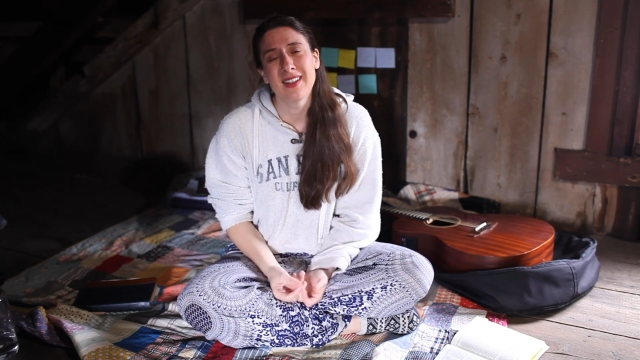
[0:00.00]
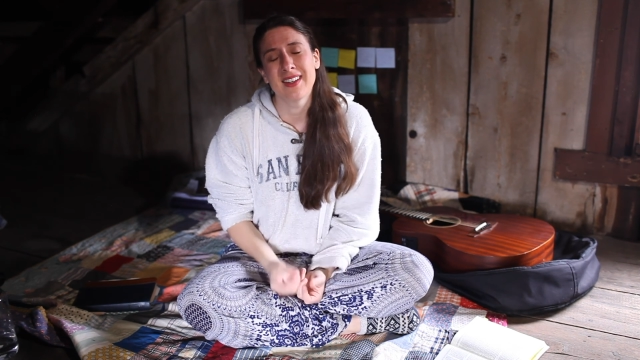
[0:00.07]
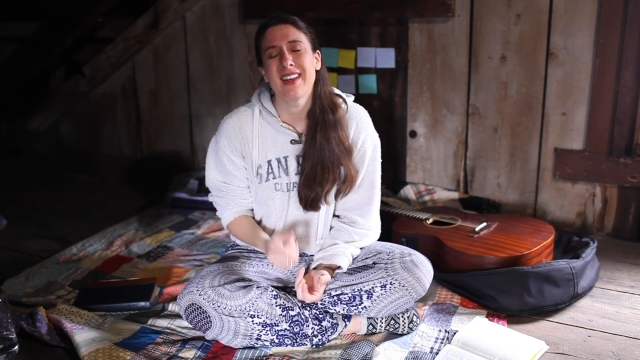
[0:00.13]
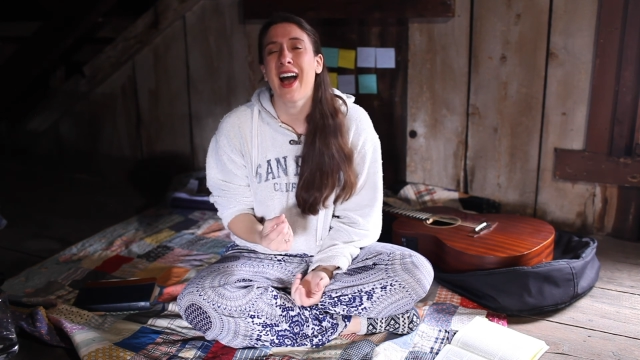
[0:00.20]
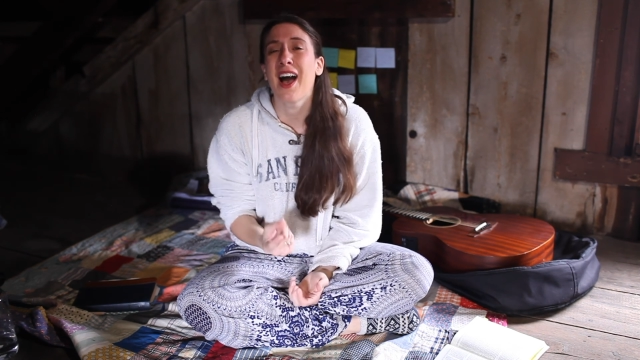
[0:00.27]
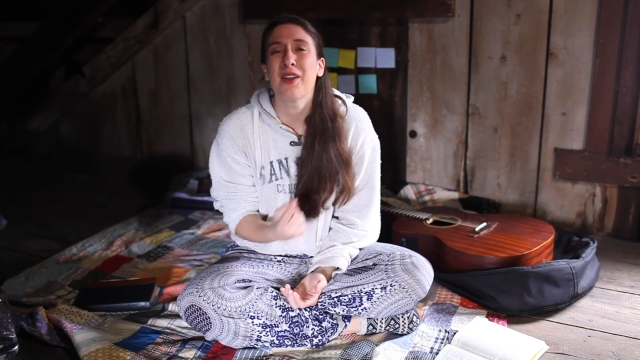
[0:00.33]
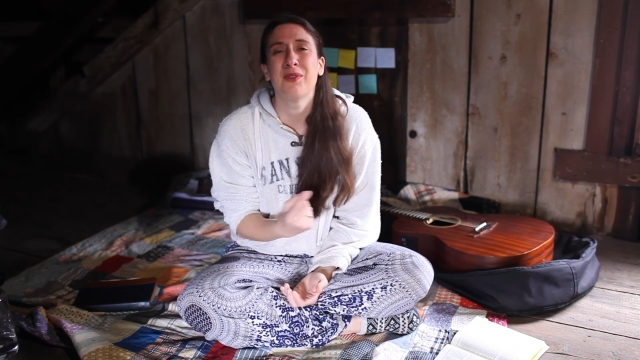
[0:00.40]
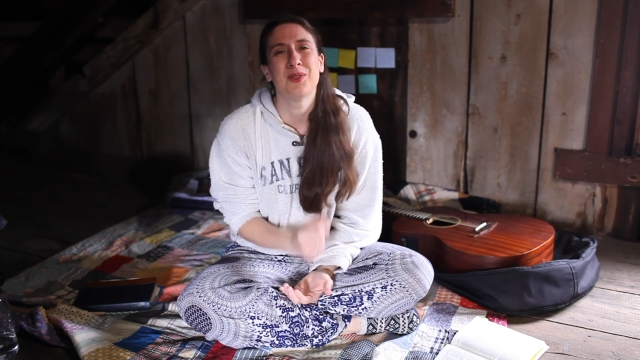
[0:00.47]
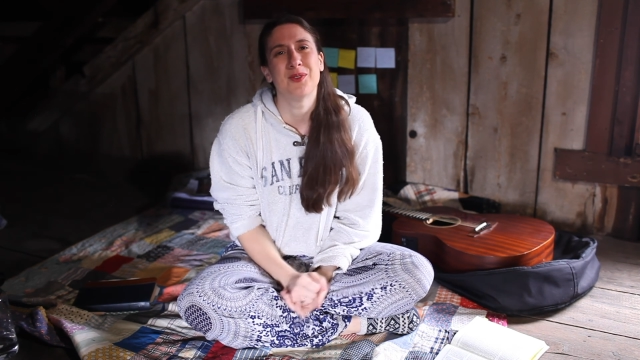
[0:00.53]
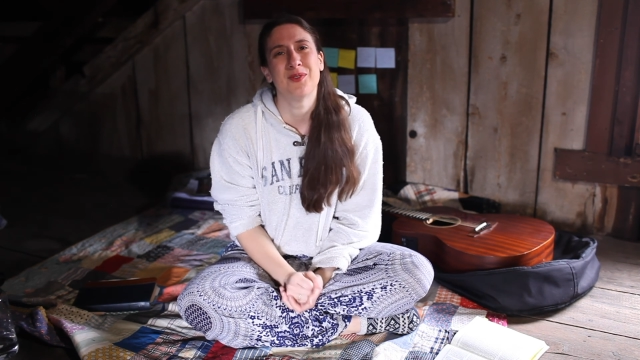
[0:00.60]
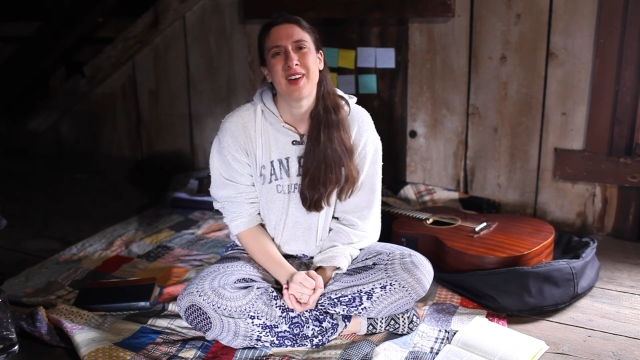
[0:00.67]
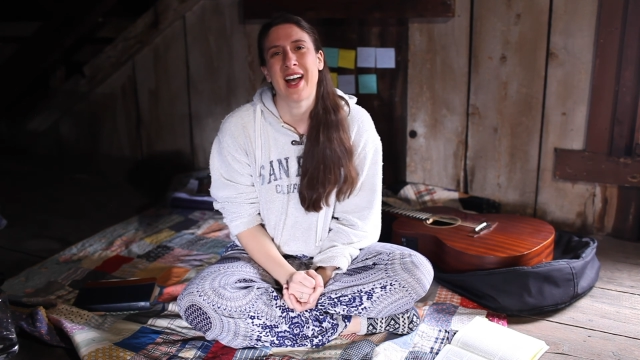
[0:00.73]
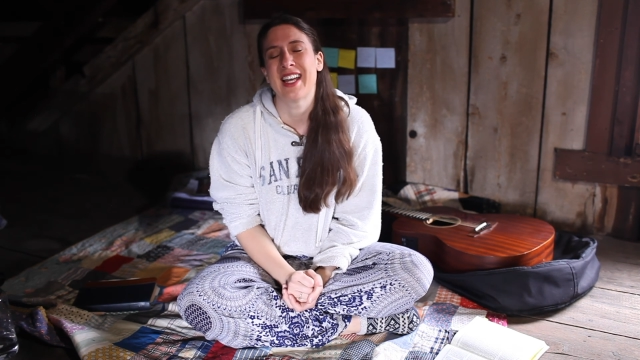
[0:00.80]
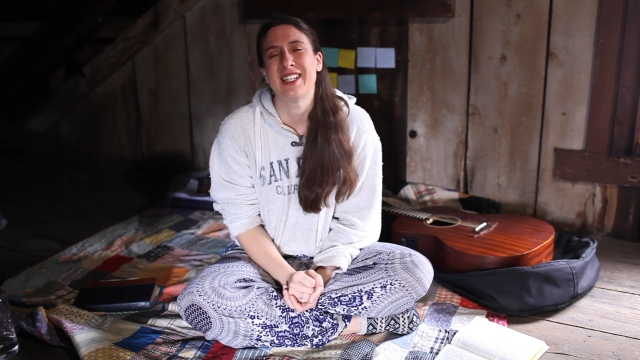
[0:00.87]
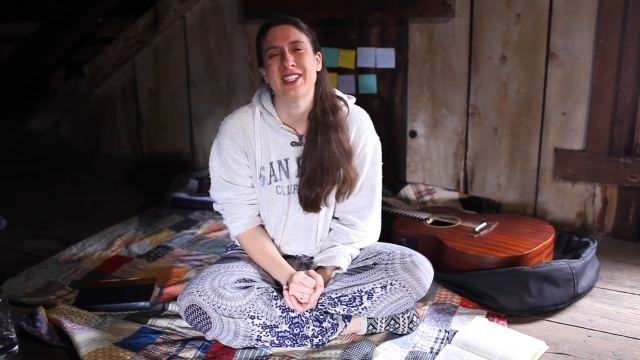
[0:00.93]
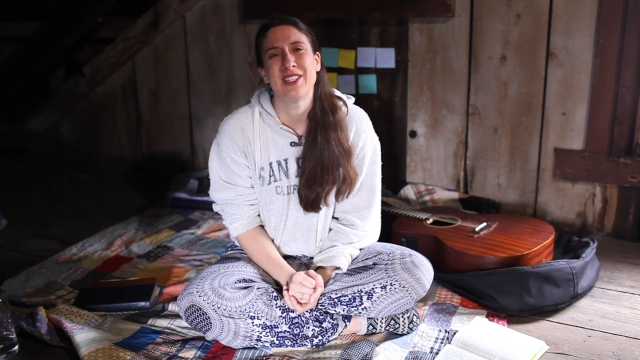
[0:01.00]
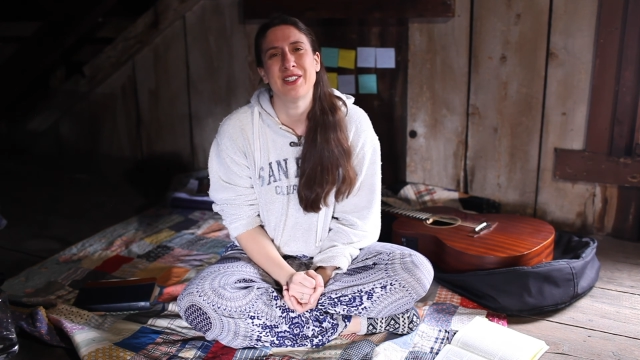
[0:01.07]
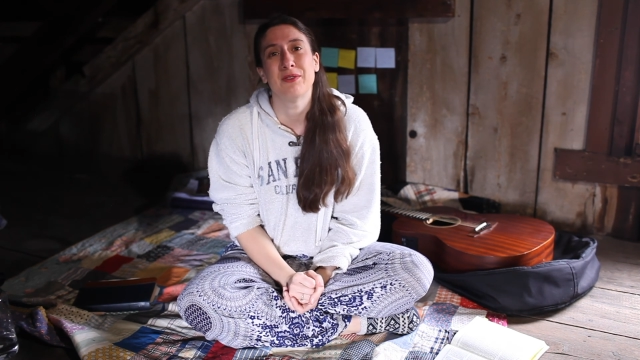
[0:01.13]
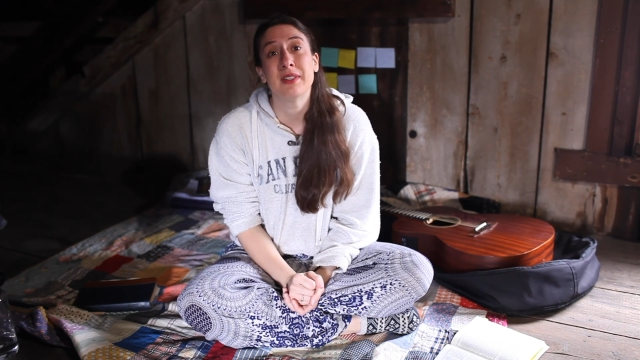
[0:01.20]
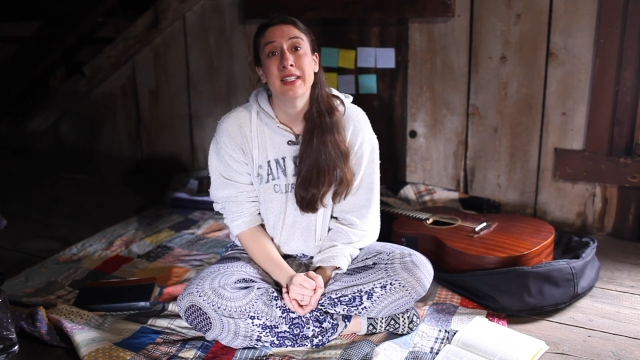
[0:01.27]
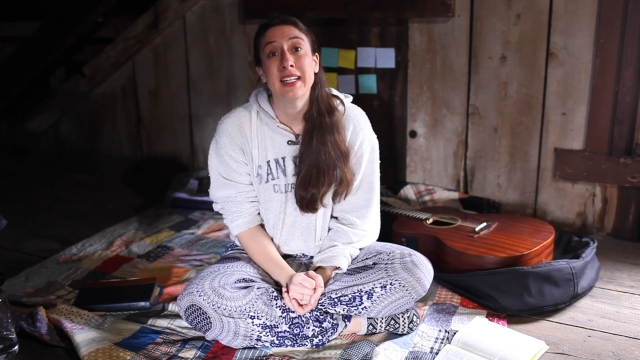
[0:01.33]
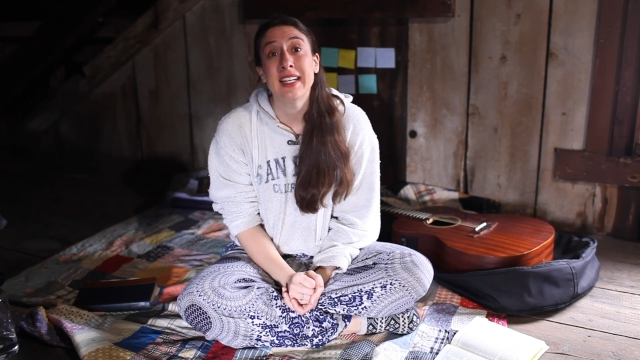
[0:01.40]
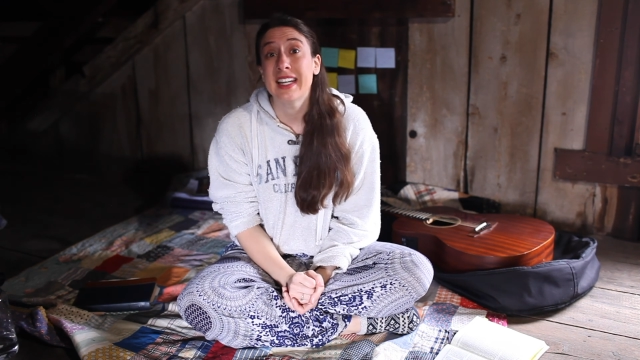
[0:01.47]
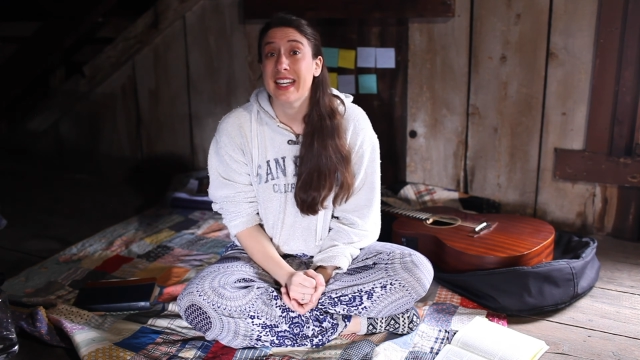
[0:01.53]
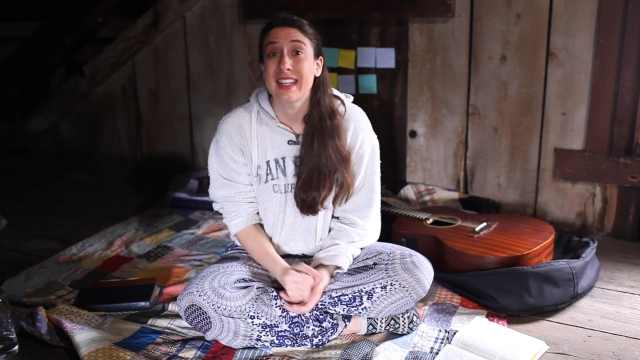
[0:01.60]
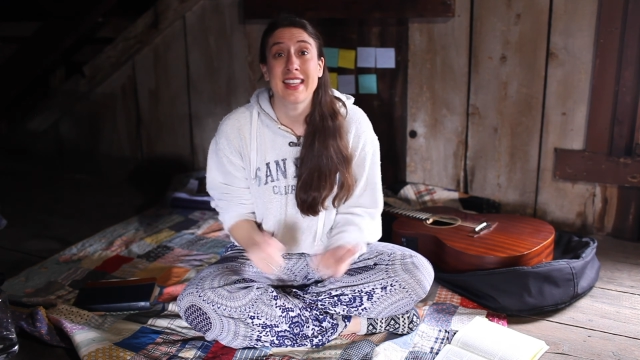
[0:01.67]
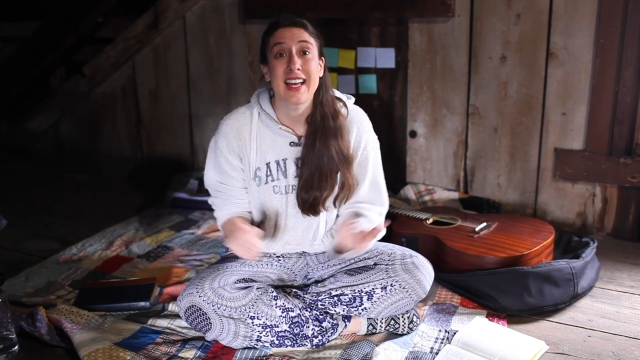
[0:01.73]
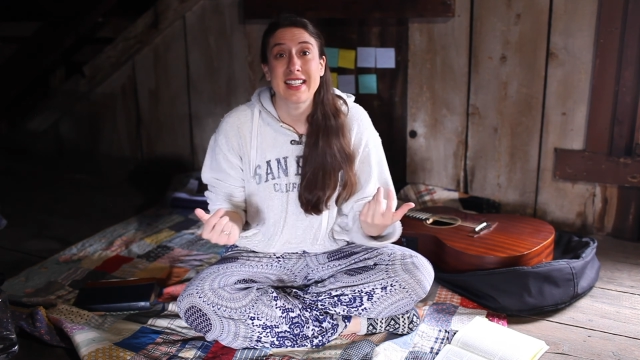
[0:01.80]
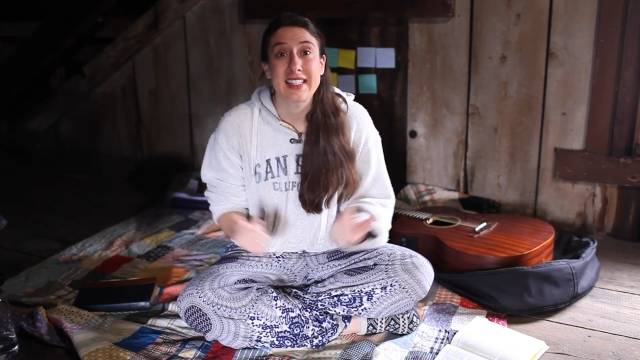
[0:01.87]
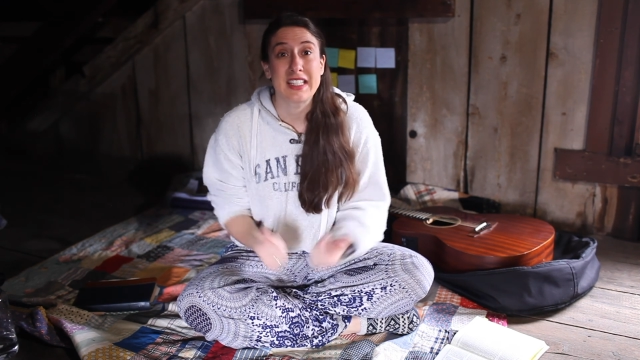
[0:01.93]
God will find you in
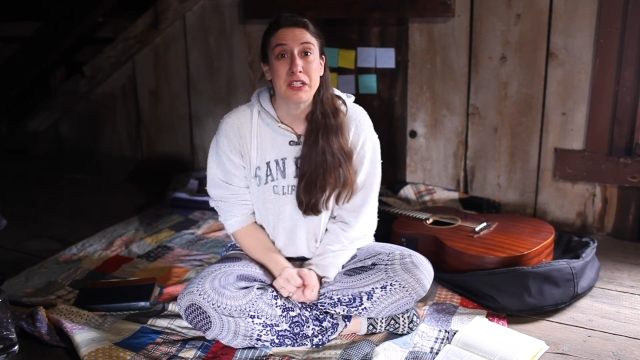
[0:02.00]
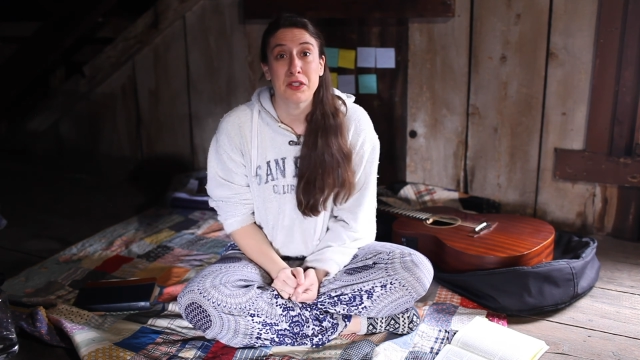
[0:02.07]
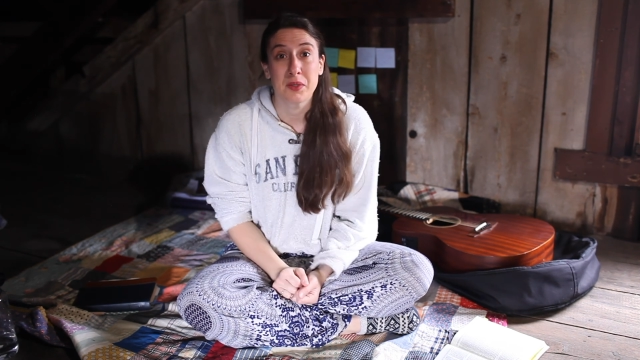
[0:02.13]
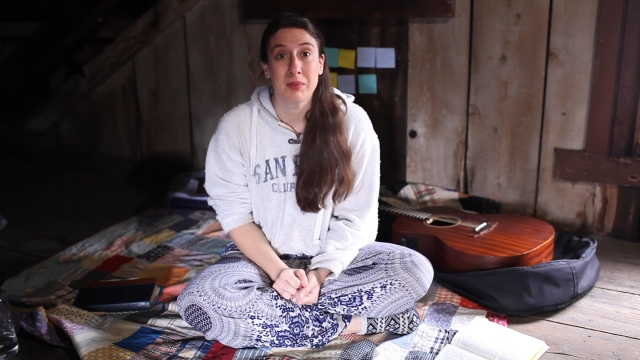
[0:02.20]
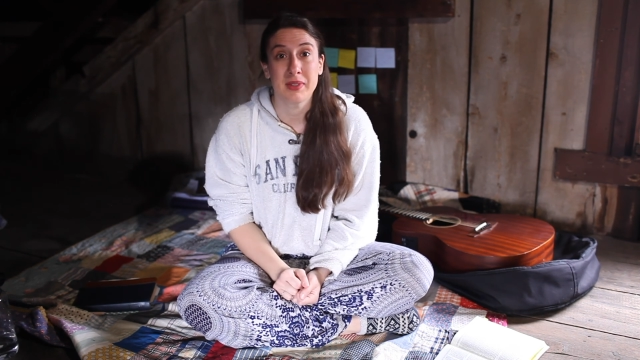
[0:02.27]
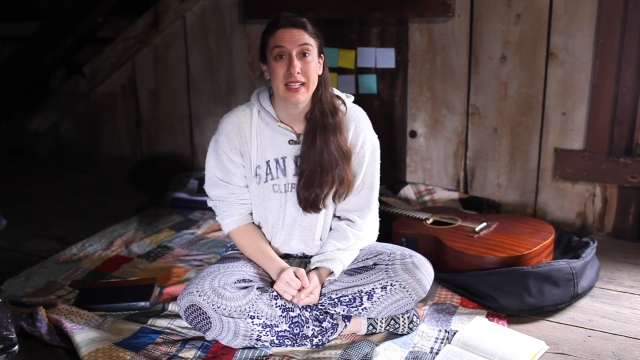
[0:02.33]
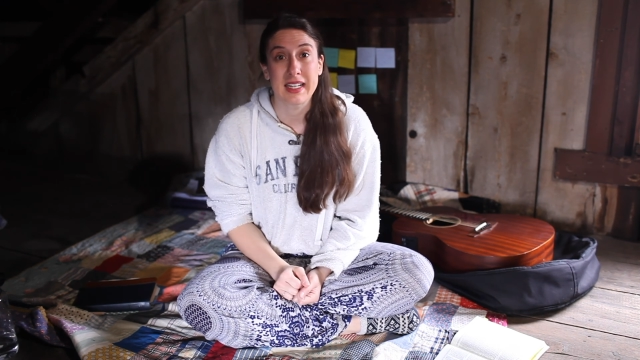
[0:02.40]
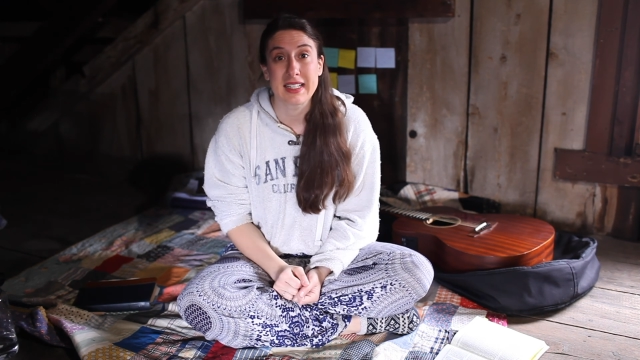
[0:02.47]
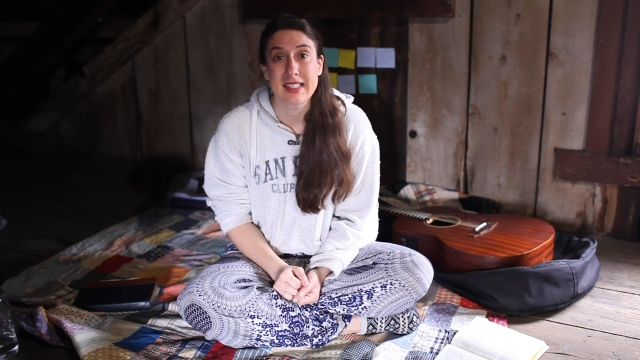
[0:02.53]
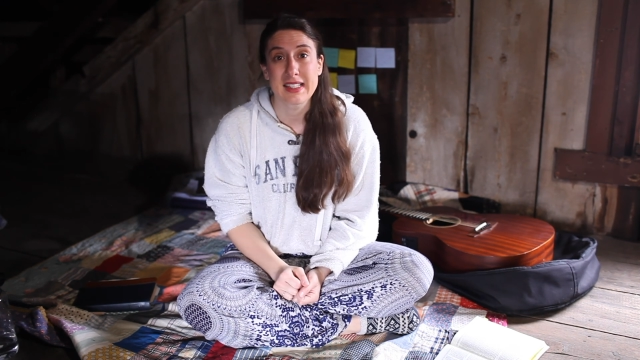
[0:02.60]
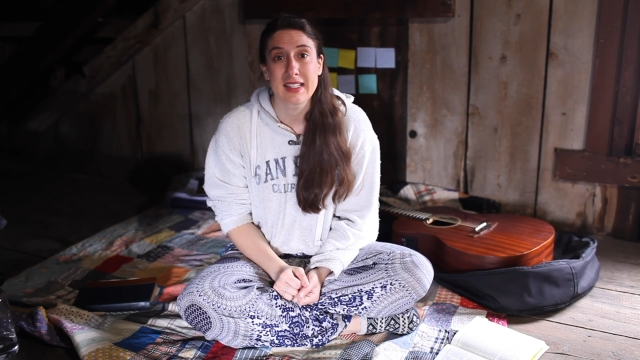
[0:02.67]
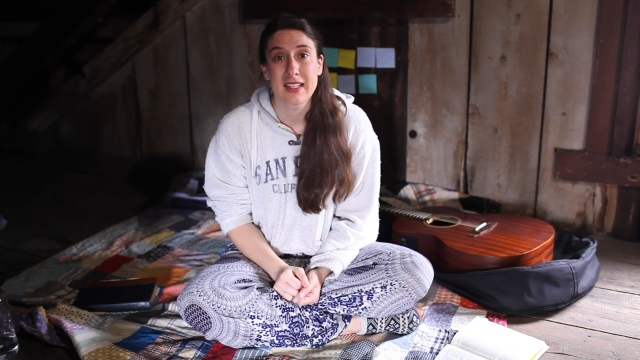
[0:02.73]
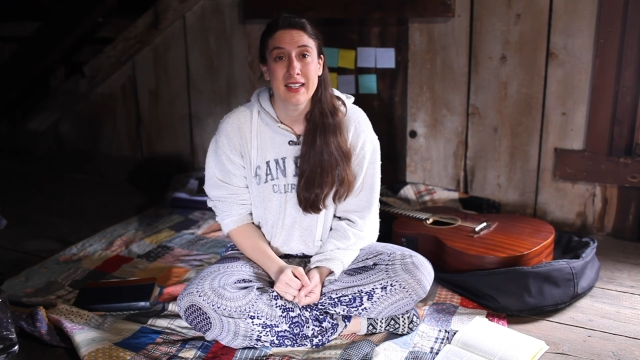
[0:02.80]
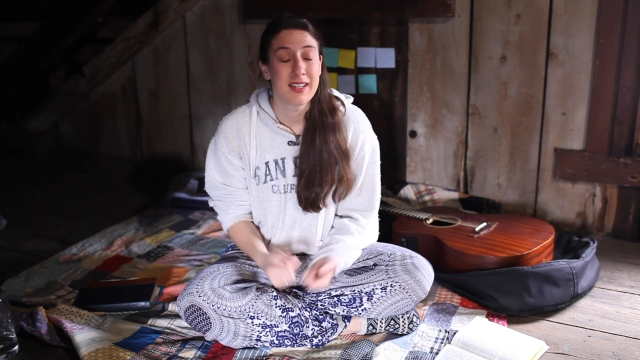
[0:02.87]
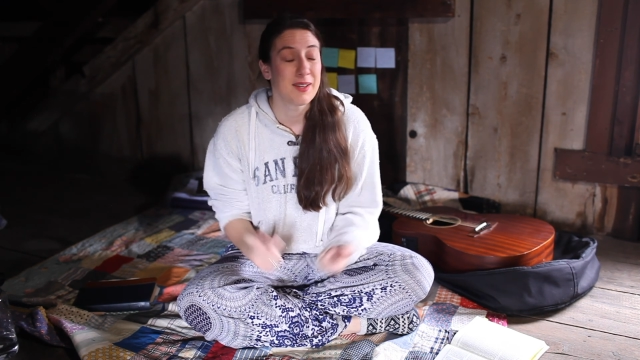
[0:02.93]
that secret place,